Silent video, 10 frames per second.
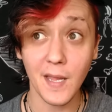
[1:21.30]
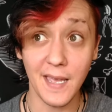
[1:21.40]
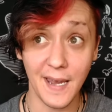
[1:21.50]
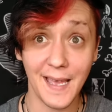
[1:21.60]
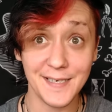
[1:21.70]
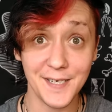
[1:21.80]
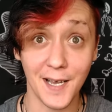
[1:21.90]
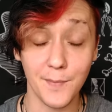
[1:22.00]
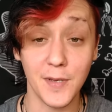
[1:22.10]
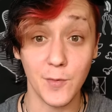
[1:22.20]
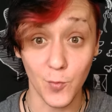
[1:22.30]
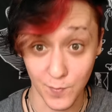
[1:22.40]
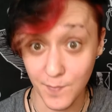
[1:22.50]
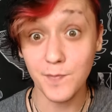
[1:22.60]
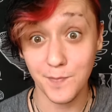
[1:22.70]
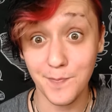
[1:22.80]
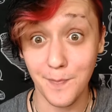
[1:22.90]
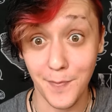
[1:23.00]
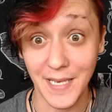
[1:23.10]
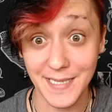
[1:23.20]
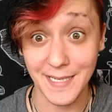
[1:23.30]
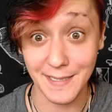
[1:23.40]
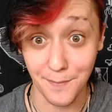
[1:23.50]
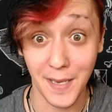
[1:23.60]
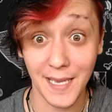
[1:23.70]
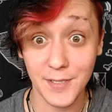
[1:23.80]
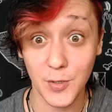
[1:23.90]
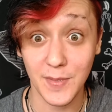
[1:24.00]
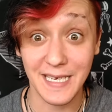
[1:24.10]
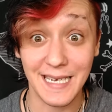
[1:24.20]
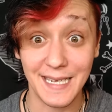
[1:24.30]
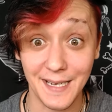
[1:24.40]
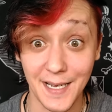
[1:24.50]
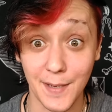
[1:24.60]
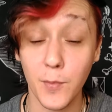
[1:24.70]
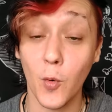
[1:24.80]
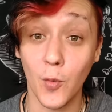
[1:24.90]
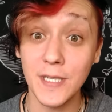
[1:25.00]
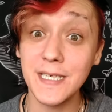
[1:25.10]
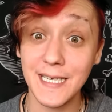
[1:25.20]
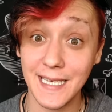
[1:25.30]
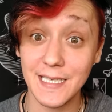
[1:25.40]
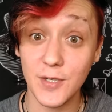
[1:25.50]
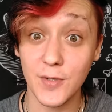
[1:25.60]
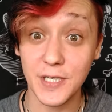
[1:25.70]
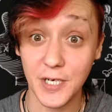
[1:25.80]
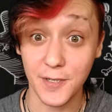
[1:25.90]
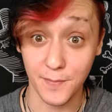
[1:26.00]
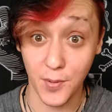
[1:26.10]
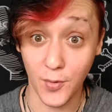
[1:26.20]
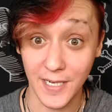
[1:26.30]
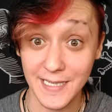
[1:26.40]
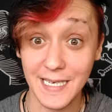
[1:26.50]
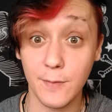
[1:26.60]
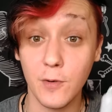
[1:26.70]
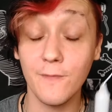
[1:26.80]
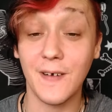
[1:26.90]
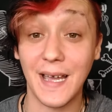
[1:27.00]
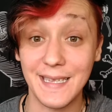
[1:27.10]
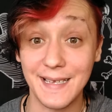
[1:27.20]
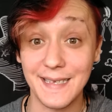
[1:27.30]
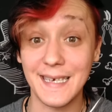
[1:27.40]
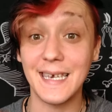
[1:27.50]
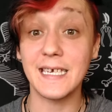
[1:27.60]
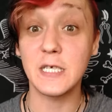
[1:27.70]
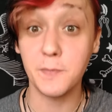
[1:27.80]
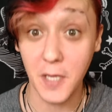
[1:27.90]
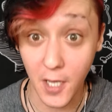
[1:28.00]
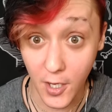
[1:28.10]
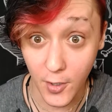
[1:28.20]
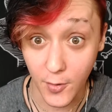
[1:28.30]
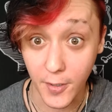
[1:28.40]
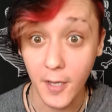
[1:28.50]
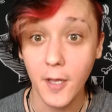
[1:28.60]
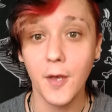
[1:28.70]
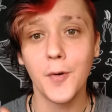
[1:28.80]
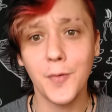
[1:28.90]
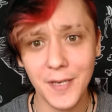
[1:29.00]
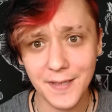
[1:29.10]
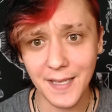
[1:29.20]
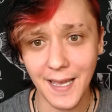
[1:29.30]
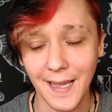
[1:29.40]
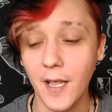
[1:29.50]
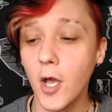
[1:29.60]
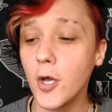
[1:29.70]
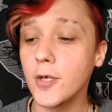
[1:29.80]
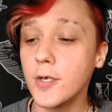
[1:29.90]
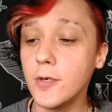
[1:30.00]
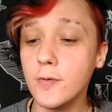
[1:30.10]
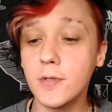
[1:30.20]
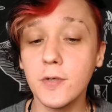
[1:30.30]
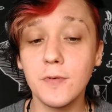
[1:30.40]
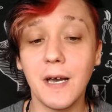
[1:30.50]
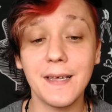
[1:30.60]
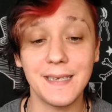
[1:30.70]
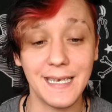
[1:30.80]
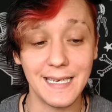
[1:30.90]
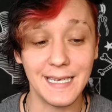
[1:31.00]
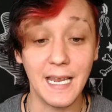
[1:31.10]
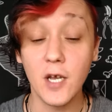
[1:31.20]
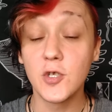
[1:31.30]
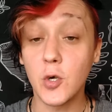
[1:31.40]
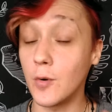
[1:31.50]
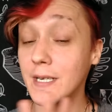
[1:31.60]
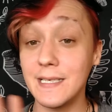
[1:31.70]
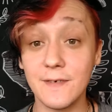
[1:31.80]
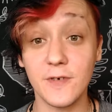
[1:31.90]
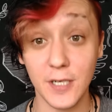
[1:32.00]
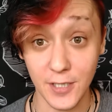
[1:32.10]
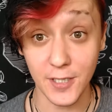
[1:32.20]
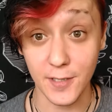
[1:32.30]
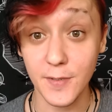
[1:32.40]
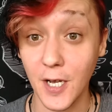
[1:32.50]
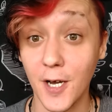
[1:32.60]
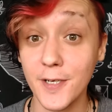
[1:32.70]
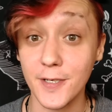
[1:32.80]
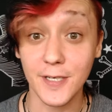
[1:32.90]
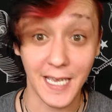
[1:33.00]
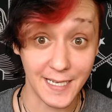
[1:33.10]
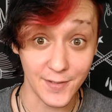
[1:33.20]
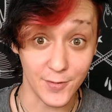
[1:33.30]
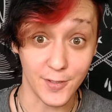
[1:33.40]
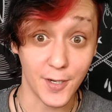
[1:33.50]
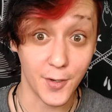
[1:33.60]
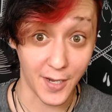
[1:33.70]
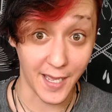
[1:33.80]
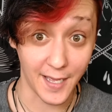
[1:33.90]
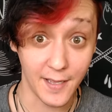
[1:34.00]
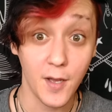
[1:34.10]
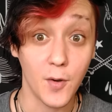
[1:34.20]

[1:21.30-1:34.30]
and has not been basically made to be heated up, once it gets to a certain point, it will violently explode. With that, you do not need 20 different herbs on your candle, okay?